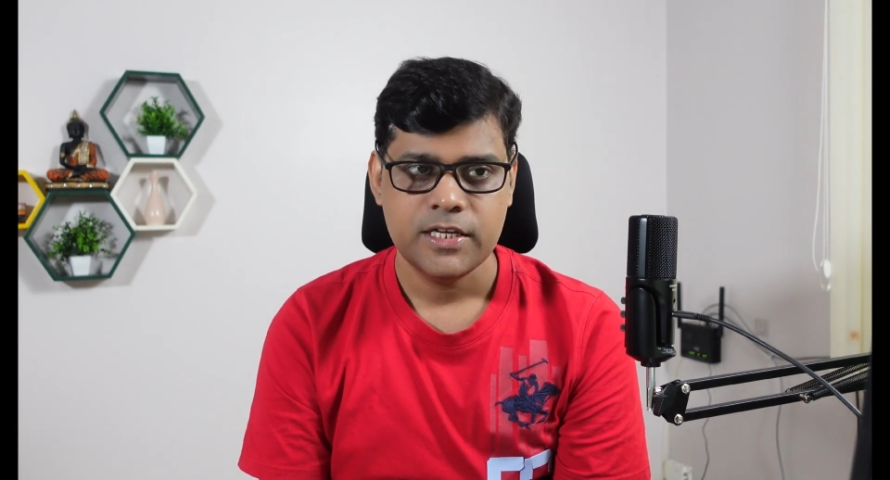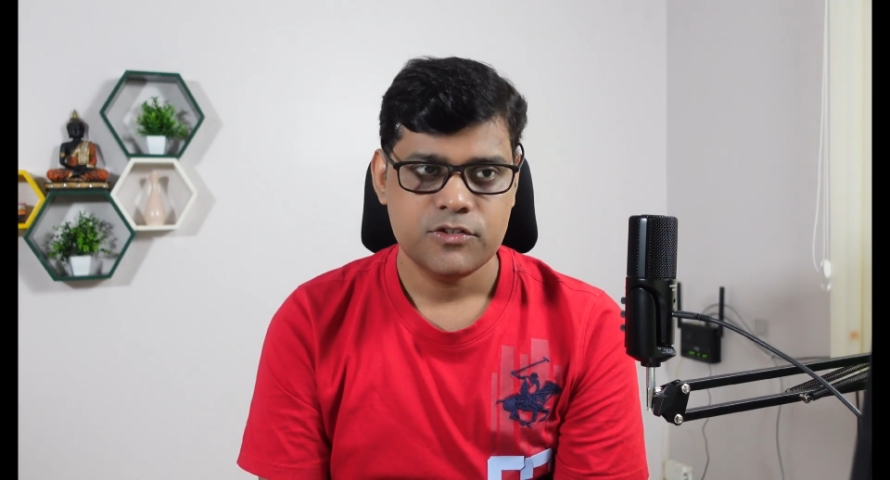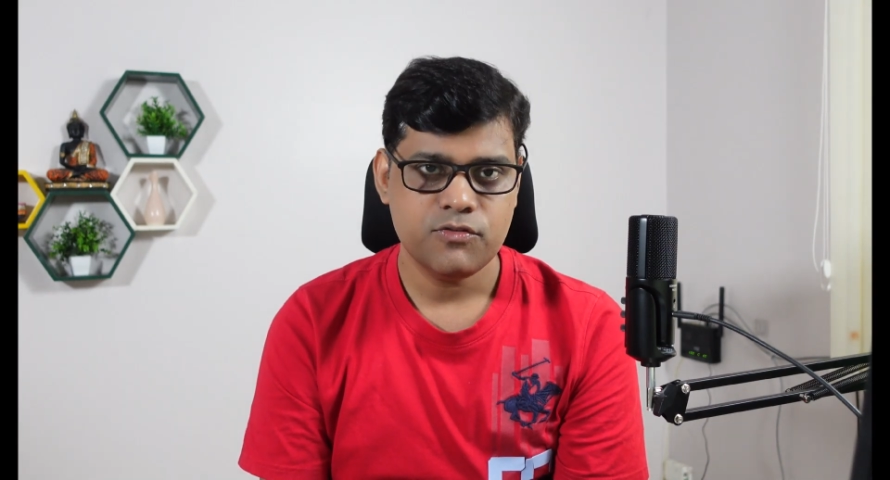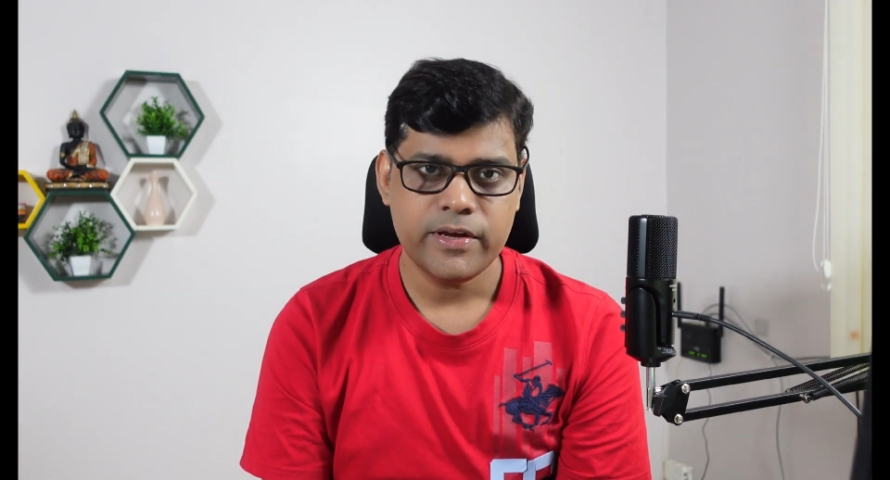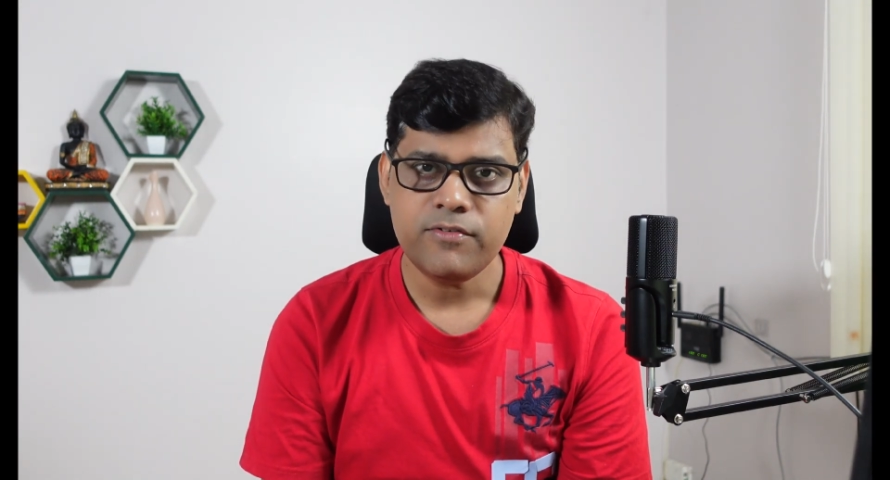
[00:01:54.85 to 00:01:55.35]

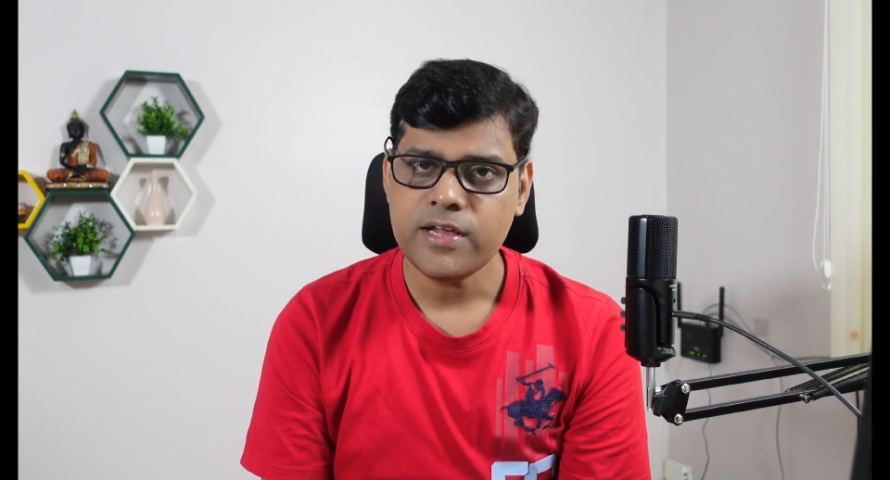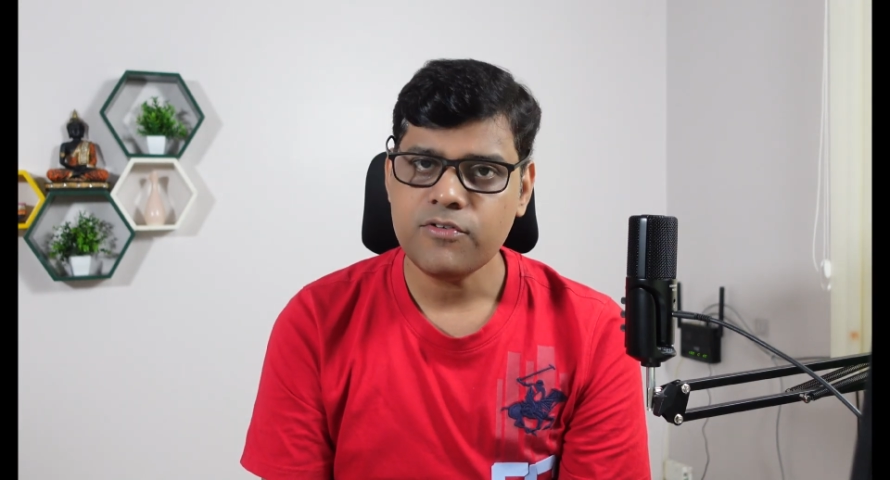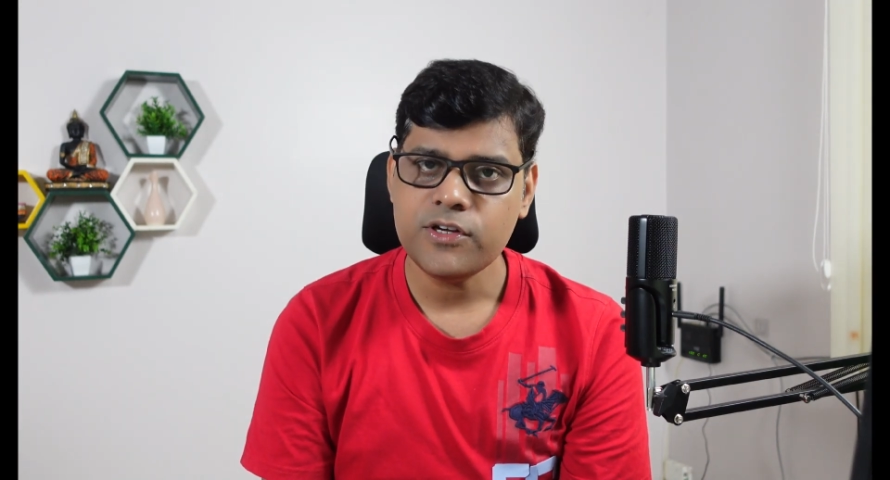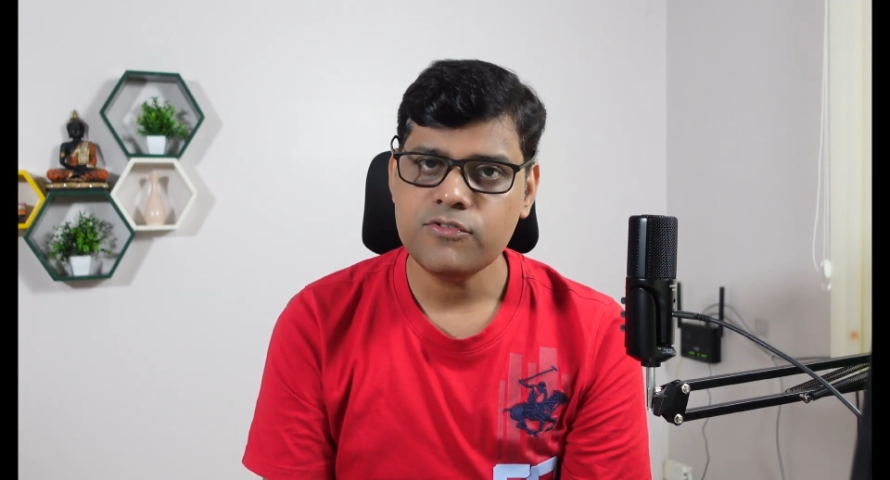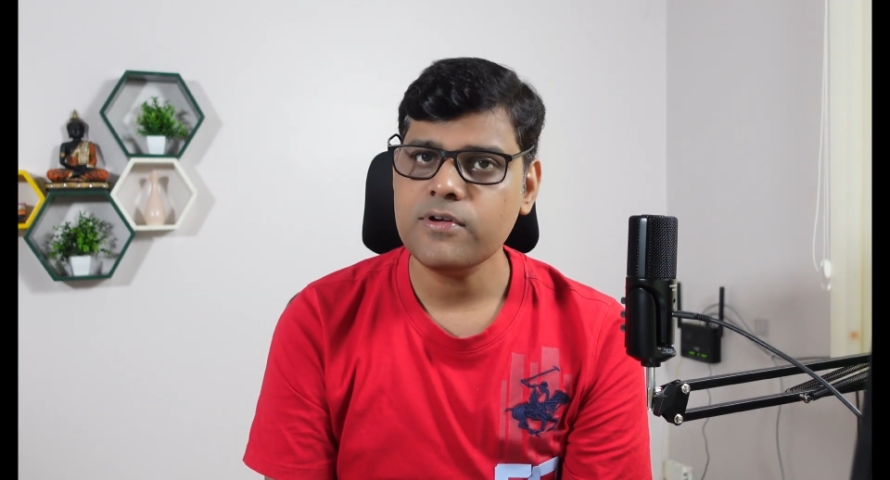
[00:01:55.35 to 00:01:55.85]
So when we are
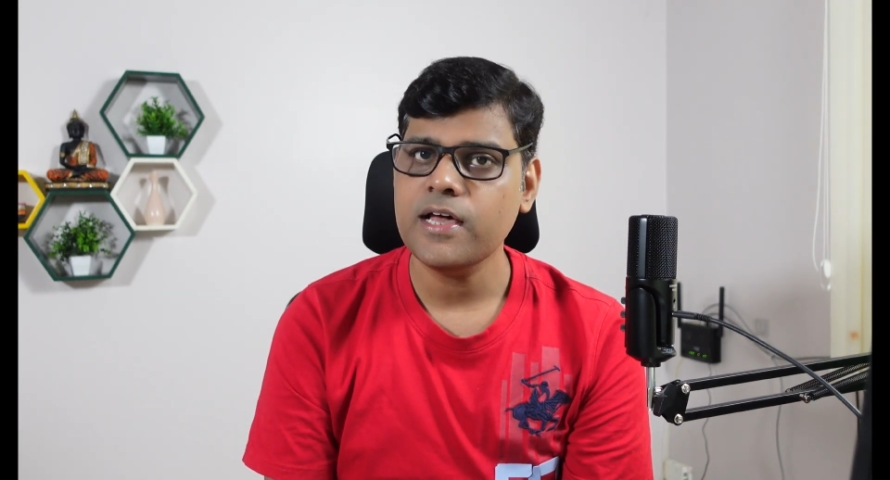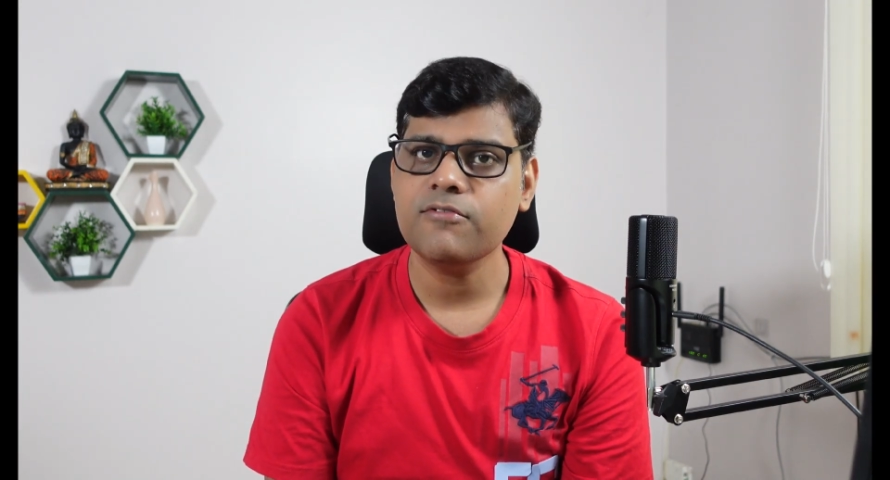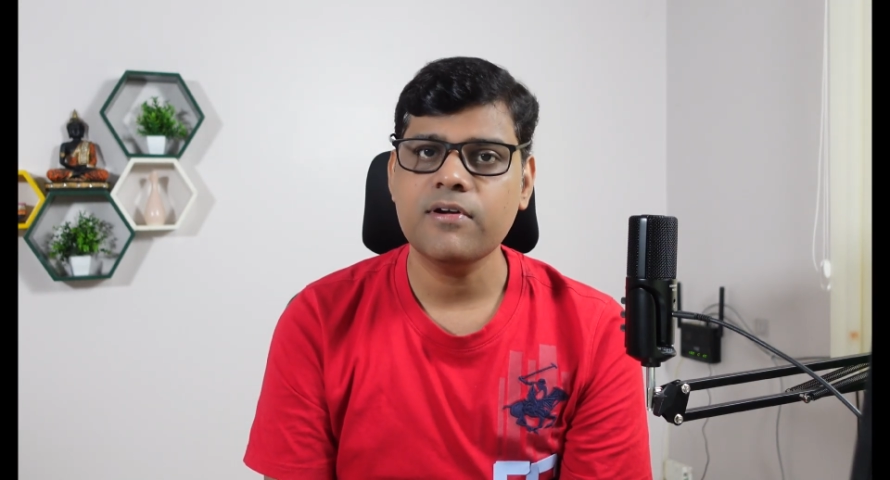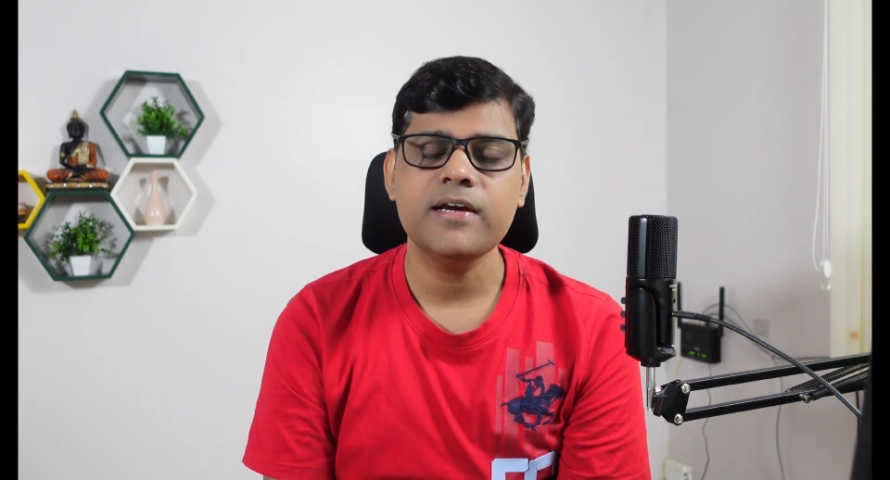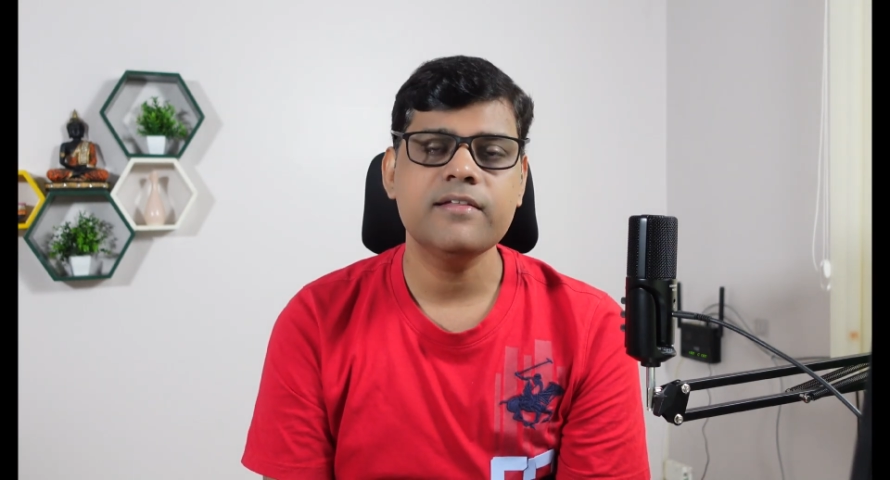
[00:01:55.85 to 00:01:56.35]
going to
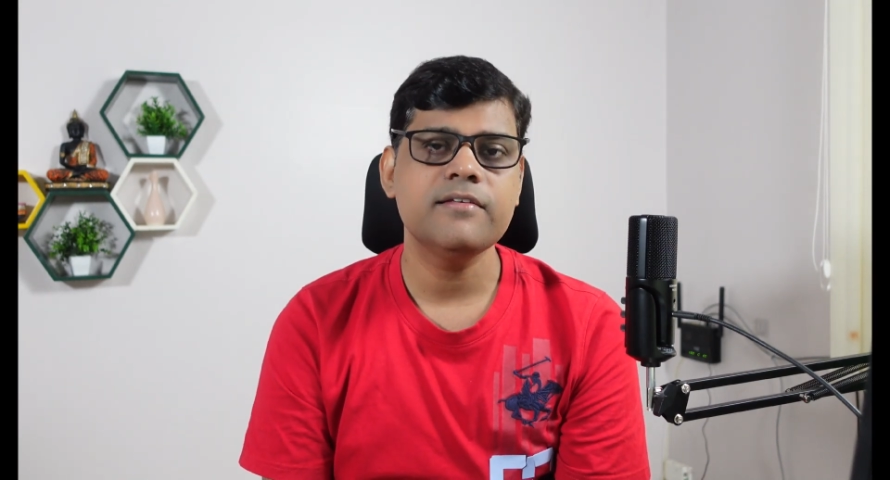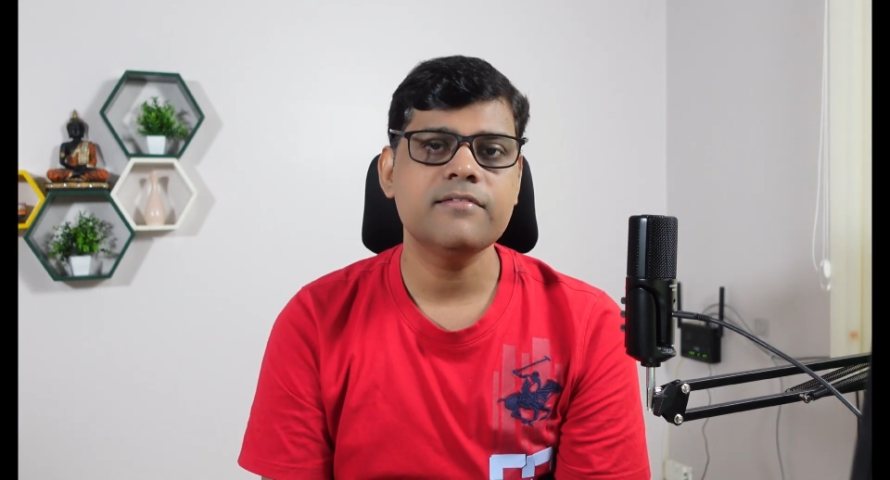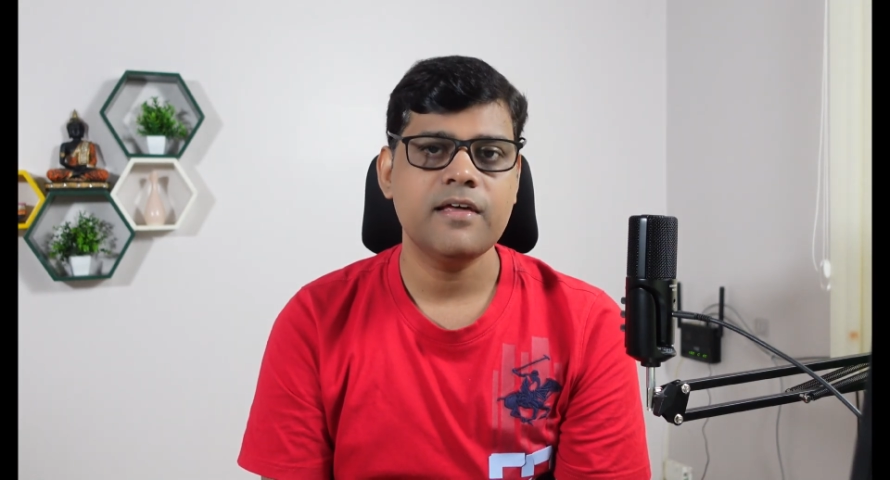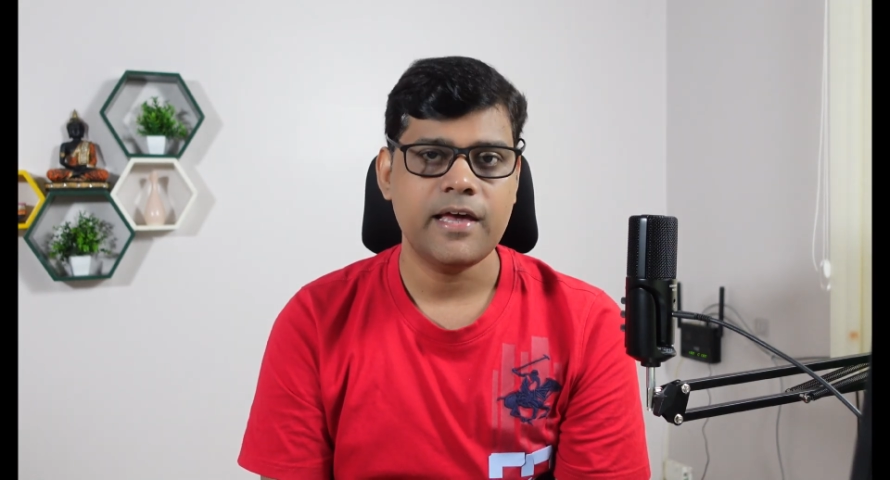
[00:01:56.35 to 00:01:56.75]
calculate this